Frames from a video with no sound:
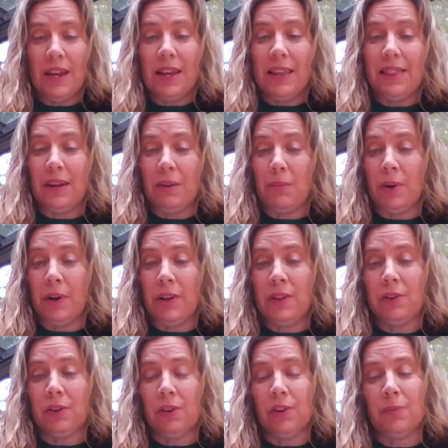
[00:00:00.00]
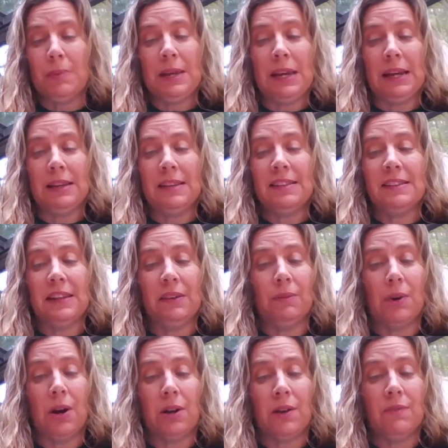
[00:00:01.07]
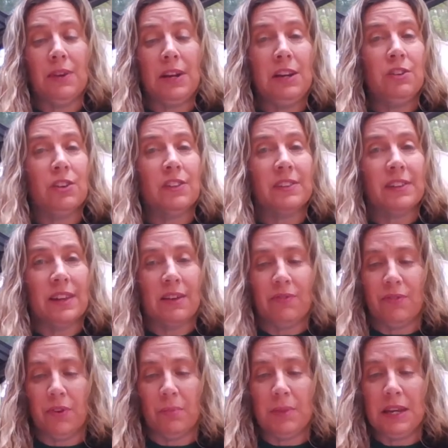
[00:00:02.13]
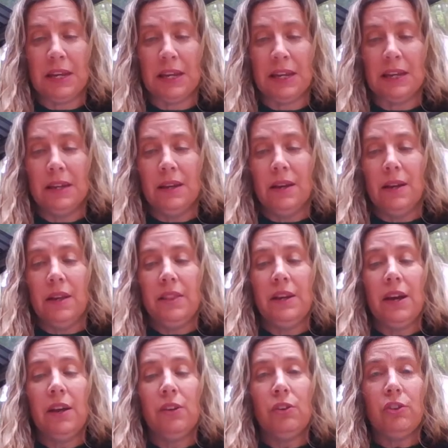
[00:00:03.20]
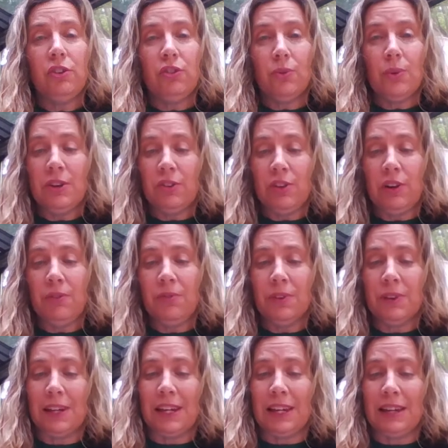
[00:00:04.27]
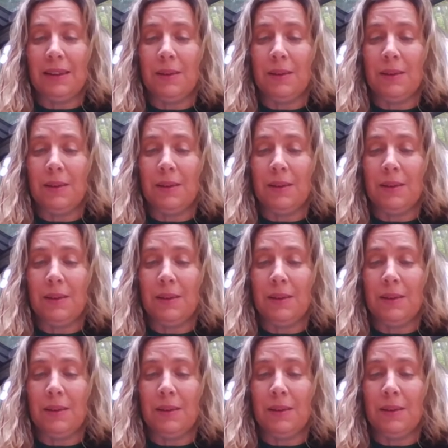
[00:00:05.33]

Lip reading: Then one of the girls began to sing Rock of Ages, cleft for me. The others joined cheerfully.